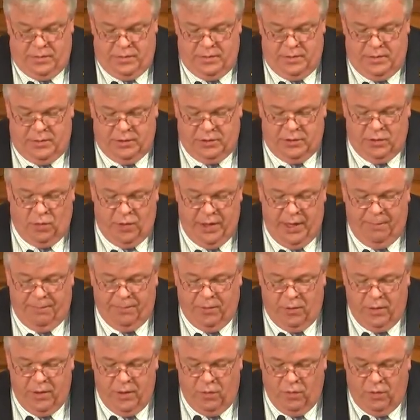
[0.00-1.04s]

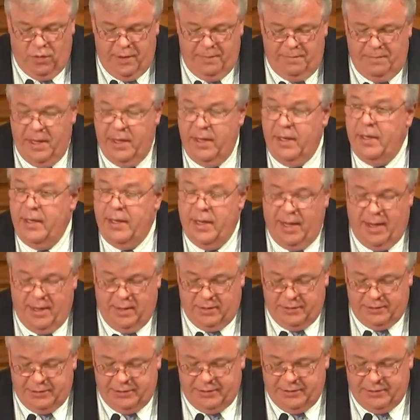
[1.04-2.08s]
$20.1 million
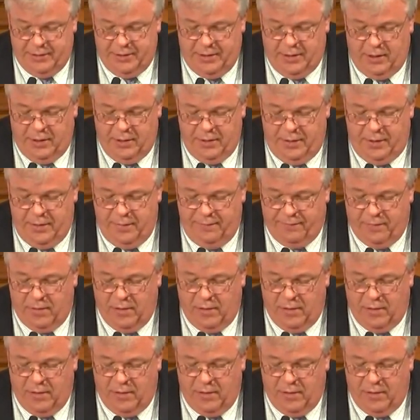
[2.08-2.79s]
is included